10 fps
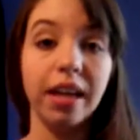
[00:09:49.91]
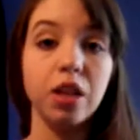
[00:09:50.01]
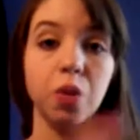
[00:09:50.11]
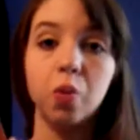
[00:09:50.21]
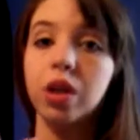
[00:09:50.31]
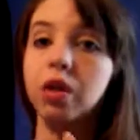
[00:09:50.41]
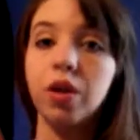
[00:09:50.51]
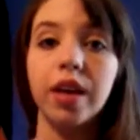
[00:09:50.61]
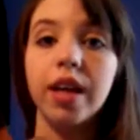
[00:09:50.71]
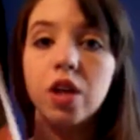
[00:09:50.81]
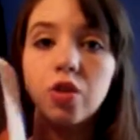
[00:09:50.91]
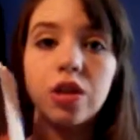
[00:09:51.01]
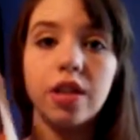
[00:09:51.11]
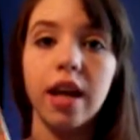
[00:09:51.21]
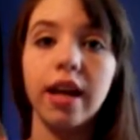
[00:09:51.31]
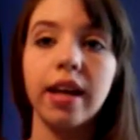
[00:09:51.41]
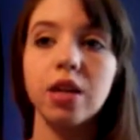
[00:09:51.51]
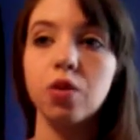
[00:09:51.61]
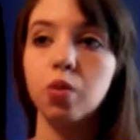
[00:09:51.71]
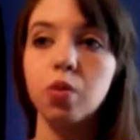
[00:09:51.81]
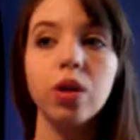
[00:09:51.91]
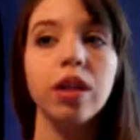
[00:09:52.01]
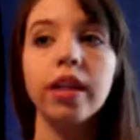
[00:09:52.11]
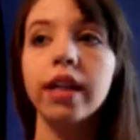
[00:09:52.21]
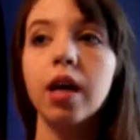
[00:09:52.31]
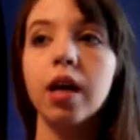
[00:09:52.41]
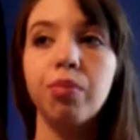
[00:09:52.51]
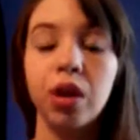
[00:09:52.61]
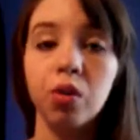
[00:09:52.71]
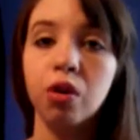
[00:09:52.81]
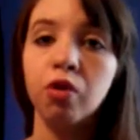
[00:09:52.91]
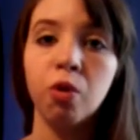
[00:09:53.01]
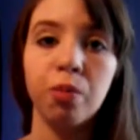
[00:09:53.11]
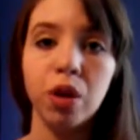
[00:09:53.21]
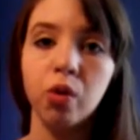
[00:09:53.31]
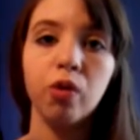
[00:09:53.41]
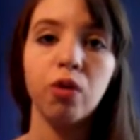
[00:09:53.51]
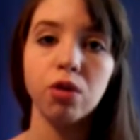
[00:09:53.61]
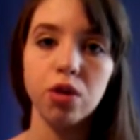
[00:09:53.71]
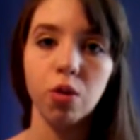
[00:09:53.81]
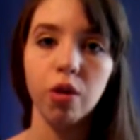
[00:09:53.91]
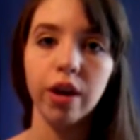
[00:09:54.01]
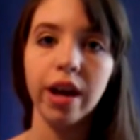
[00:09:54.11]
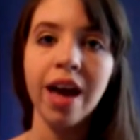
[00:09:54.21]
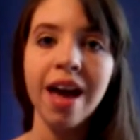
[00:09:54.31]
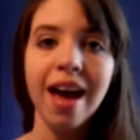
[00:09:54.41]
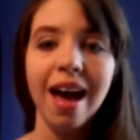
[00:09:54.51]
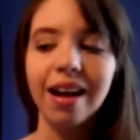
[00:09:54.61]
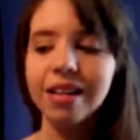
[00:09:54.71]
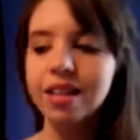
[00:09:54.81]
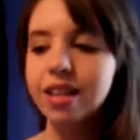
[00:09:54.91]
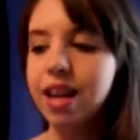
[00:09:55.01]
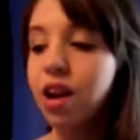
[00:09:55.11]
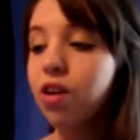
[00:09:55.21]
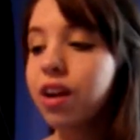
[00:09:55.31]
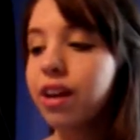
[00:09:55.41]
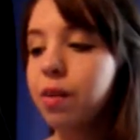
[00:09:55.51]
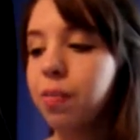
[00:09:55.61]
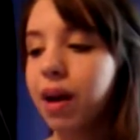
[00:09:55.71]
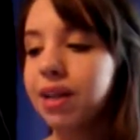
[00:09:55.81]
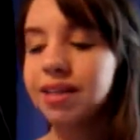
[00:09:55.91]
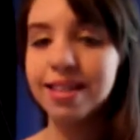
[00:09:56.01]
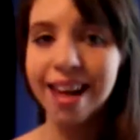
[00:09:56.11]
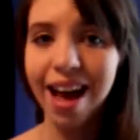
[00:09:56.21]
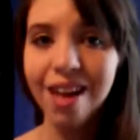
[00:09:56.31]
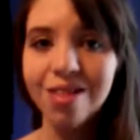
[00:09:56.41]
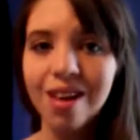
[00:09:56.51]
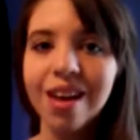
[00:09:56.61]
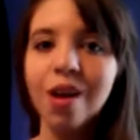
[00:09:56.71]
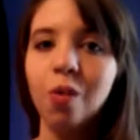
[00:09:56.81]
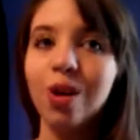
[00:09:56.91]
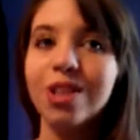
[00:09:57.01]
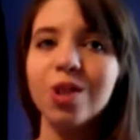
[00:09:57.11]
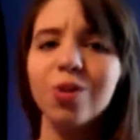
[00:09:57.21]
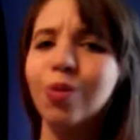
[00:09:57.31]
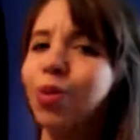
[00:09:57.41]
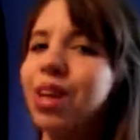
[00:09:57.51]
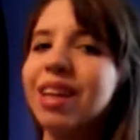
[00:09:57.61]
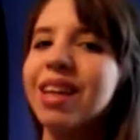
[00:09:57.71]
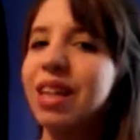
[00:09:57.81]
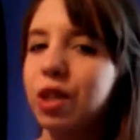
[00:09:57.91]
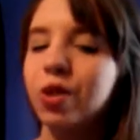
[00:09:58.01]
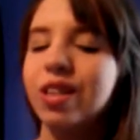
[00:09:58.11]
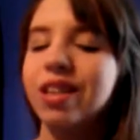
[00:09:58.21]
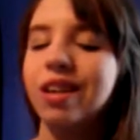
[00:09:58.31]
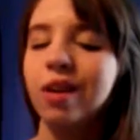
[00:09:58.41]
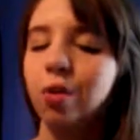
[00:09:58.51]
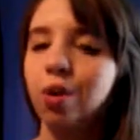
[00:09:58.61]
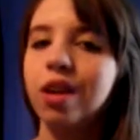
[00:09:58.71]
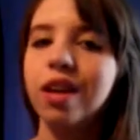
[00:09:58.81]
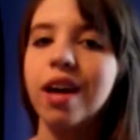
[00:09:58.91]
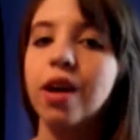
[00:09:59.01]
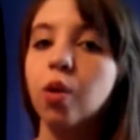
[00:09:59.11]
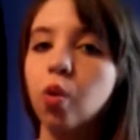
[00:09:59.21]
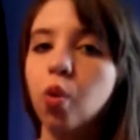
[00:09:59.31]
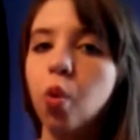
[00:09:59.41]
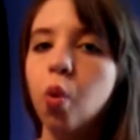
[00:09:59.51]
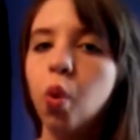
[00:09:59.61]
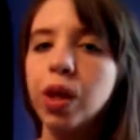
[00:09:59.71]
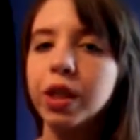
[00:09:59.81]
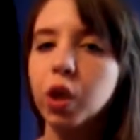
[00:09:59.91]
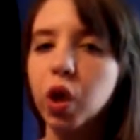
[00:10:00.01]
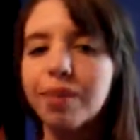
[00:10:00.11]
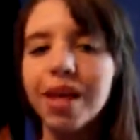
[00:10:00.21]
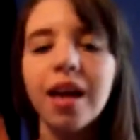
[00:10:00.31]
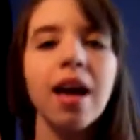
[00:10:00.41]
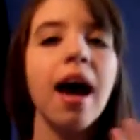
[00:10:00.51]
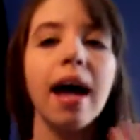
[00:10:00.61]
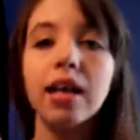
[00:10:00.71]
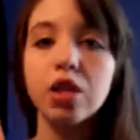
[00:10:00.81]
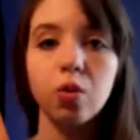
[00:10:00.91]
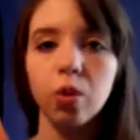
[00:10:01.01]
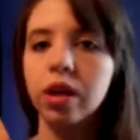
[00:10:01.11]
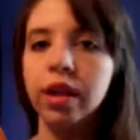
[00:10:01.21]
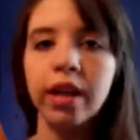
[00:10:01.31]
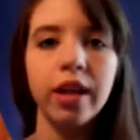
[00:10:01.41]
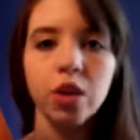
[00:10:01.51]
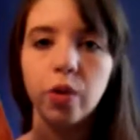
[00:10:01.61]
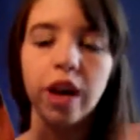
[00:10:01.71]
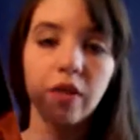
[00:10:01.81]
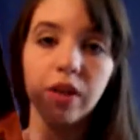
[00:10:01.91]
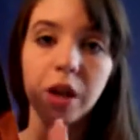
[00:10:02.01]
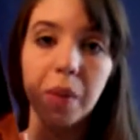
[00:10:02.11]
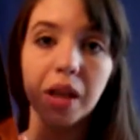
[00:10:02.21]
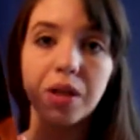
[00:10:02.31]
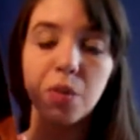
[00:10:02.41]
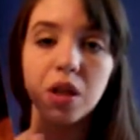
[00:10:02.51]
And it's really interesting. It's really a beautiful story, and it's narrated by Death, which is really interesting and really kind of cool and creepy, and I just really enjoyed everything about this book.